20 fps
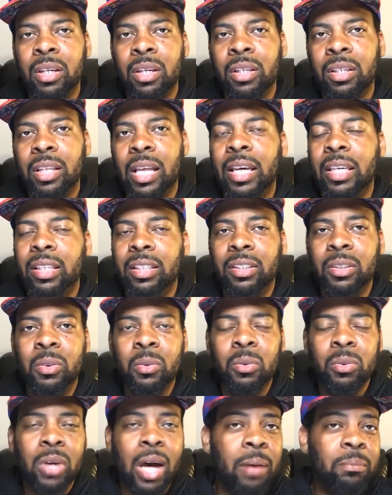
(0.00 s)
Like,
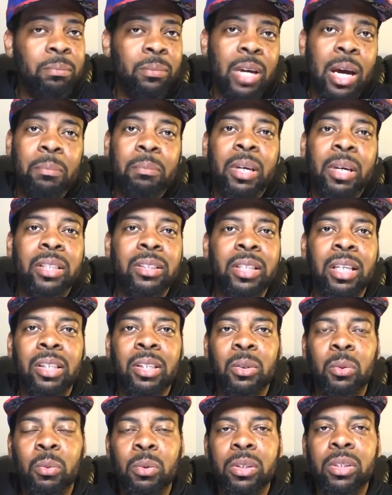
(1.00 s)
I'm not telling you what to